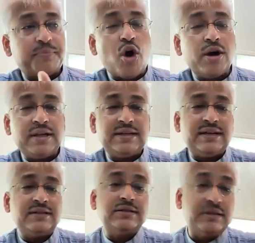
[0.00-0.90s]
progress that
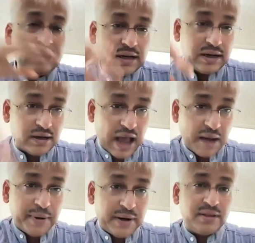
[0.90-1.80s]
has
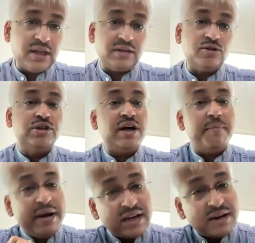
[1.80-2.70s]
happened so they
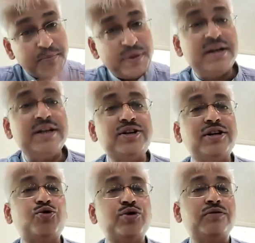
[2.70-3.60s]
have made a complete
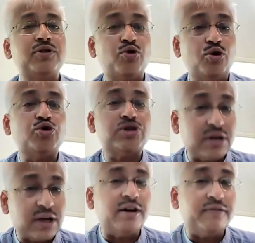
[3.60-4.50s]
digital twin of the whole
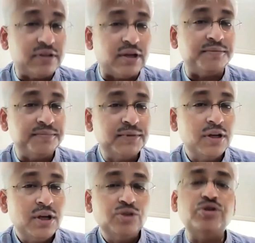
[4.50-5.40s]
ocean kind of a thing.
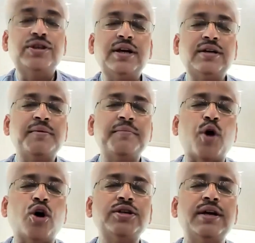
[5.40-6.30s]
So there are some
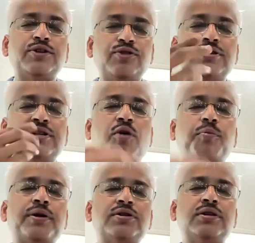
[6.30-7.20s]
projects, you can see
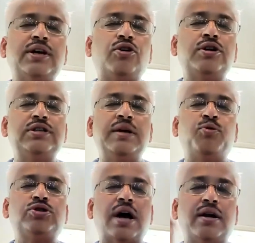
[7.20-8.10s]
operation, they call this
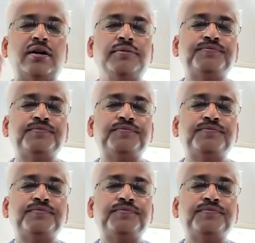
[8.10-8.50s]
Nemo's Garden.